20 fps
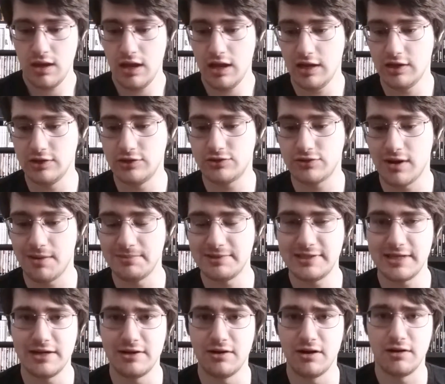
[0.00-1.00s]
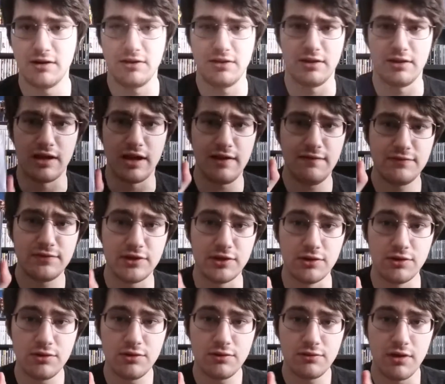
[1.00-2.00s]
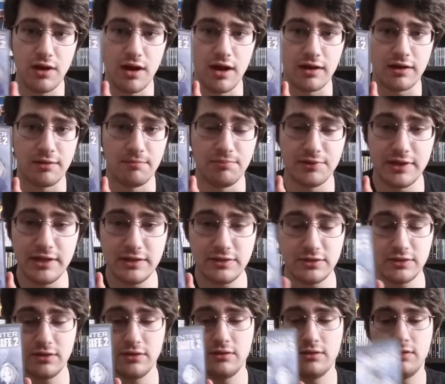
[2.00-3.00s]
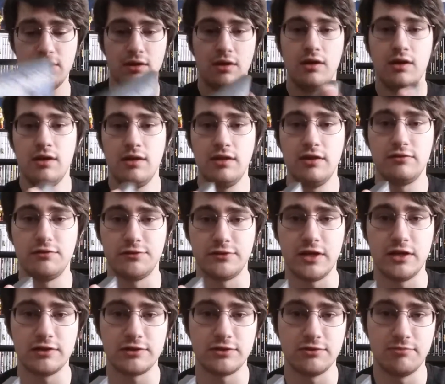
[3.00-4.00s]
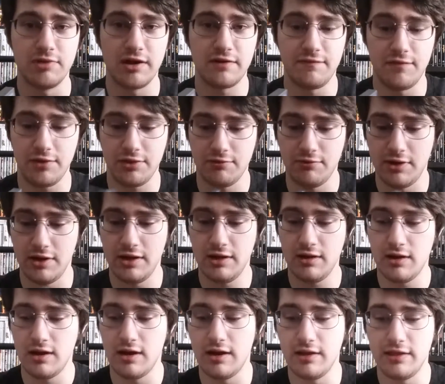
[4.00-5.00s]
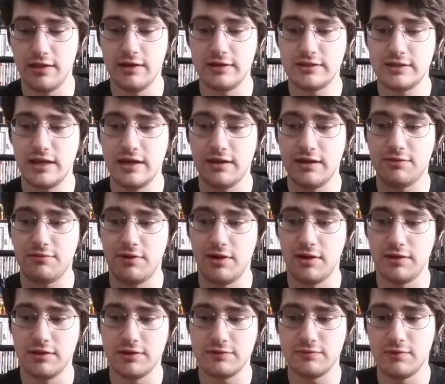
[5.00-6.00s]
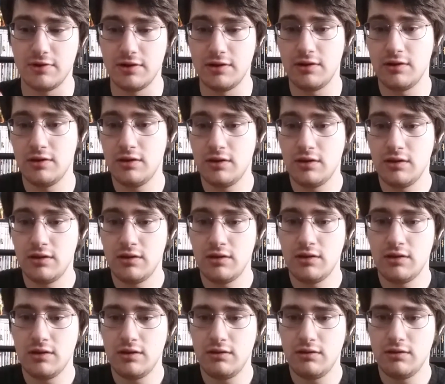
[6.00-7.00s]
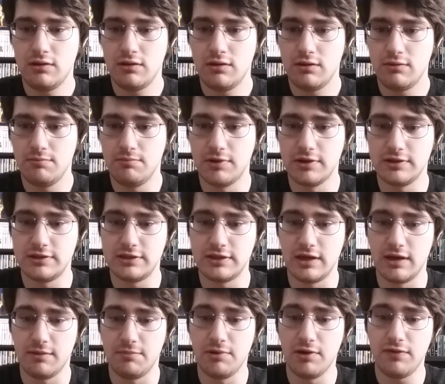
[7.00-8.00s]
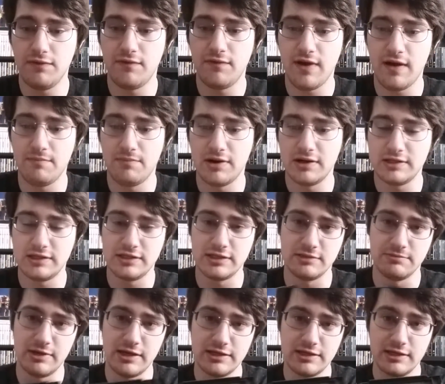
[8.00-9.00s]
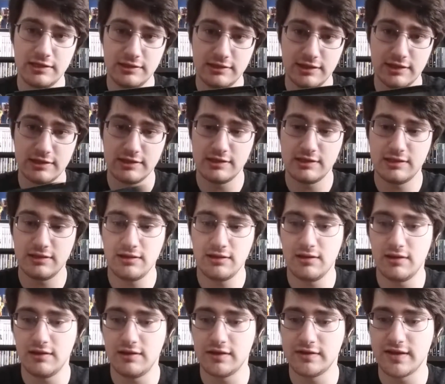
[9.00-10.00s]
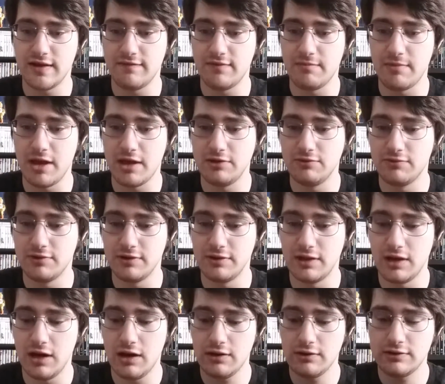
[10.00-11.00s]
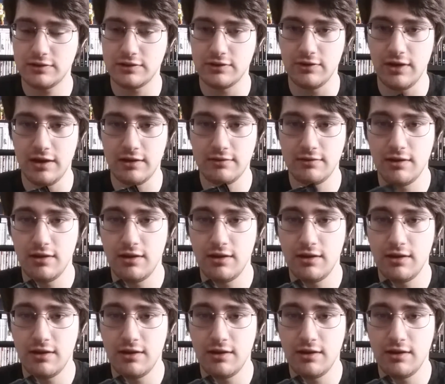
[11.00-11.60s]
And Trauma Center Under the Knife 2, complete. This was also marked for $3. They stayed at $3 on this one, but both for $5 is amazing. It does have the manual in there, so yeah.